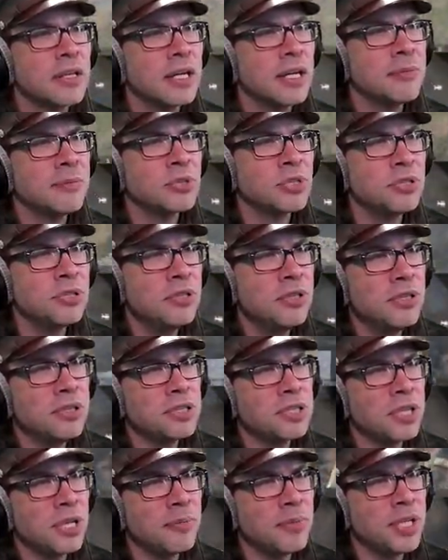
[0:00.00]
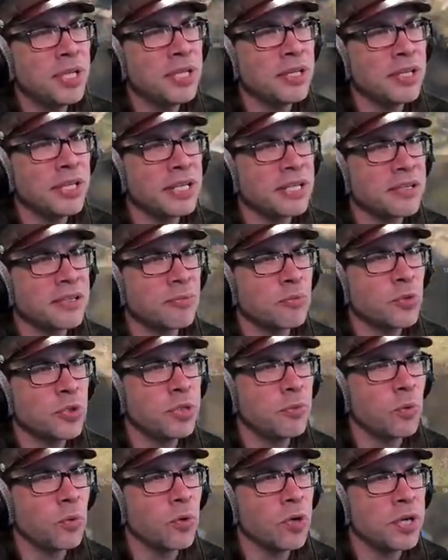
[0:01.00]
I'm sure somebody like
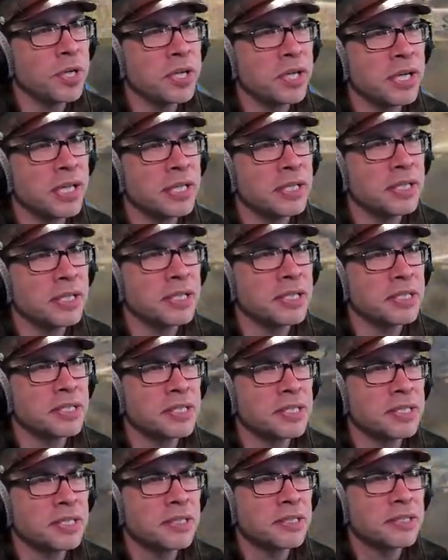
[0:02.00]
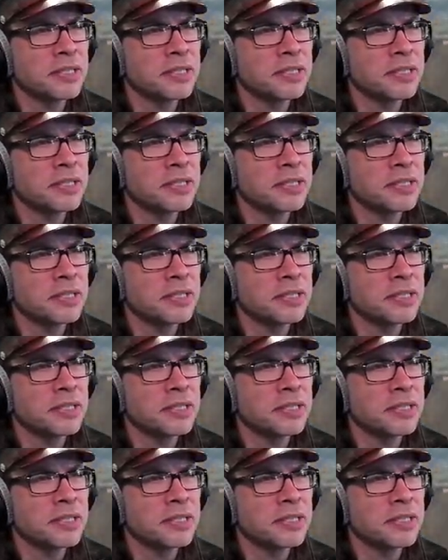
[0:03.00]
would work on this.